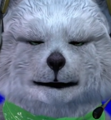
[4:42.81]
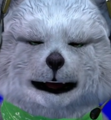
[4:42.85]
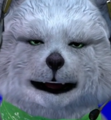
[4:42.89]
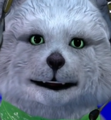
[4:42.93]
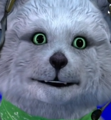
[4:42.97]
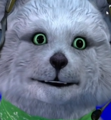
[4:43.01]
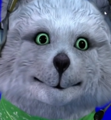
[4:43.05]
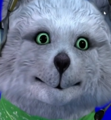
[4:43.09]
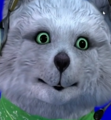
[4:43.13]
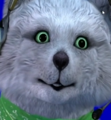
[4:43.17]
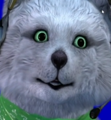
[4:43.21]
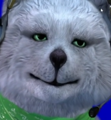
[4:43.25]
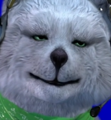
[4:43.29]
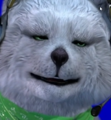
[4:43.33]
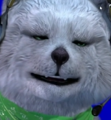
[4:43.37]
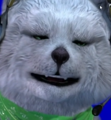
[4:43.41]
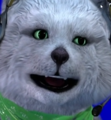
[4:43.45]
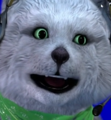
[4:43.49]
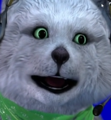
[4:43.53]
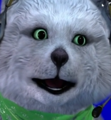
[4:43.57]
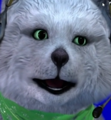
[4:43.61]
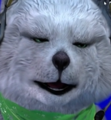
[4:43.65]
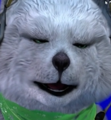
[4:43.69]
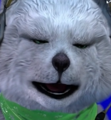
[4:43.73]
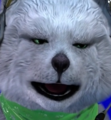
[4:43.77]
like a movie
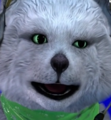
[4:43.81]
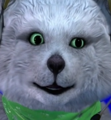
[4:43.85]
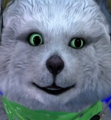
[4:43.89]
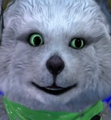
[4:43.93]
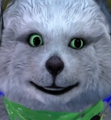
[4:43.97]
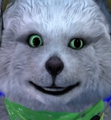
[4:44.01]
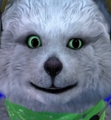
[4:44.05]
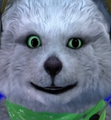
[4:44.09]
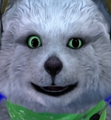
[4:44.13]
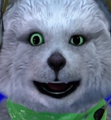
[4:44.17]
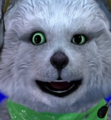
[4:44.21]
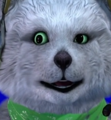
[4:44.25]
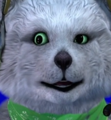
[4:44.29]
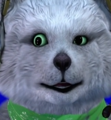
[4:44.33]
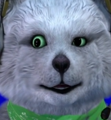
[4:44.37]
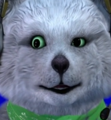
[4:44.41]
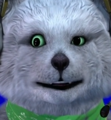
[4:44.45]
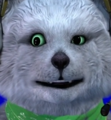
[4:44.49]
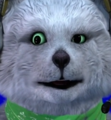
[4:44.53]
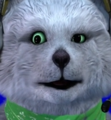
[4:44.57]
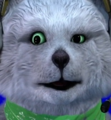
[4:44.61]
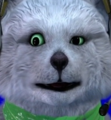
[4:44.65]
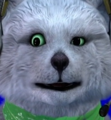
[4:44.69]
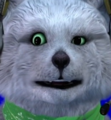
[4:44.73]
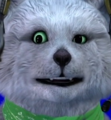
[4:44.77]
set or something like that, you'll
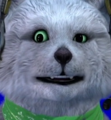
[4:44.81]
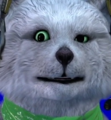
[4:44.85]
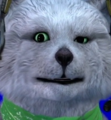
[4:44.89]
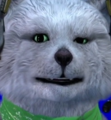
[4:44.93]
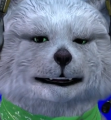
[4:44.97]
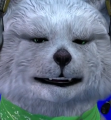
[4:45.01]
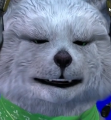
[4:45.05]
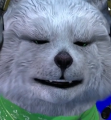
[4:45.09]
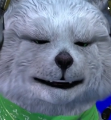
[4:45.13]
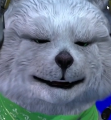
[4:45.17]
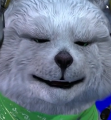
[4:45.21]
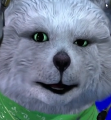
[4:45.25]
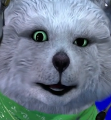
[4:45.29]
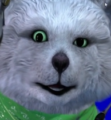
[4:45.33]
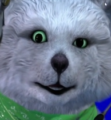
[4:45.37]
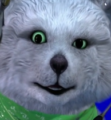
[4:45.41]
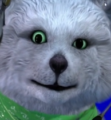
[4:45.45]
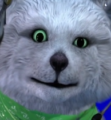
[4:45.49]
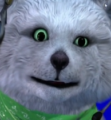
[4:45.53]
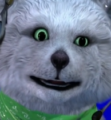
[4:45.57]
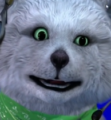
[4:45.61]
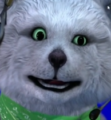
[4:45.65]
see green screens everywhere.